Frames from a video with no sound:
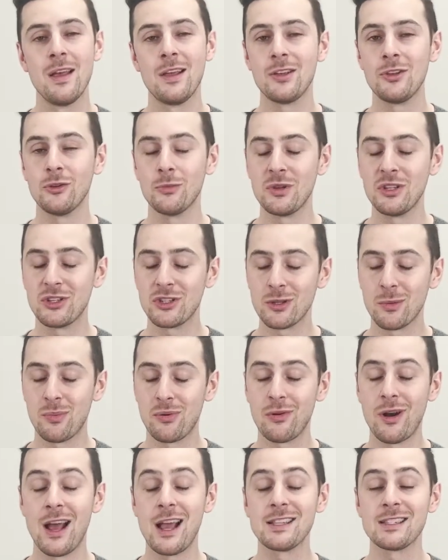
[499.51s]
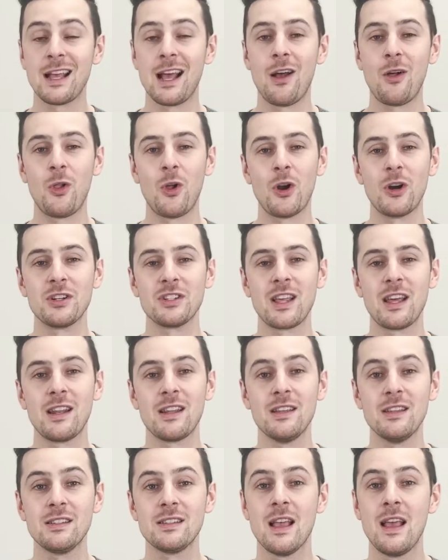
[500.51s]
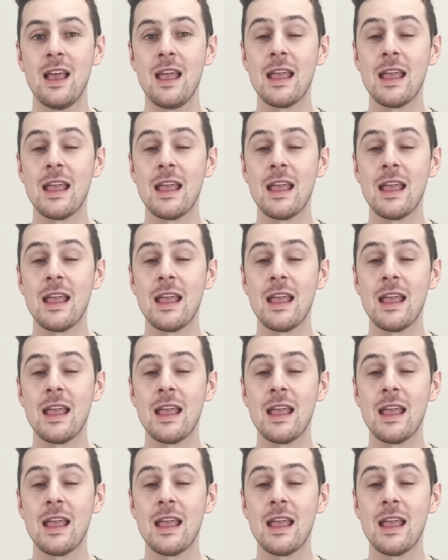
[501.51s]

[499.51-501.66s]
You'll be surprised at how large that is.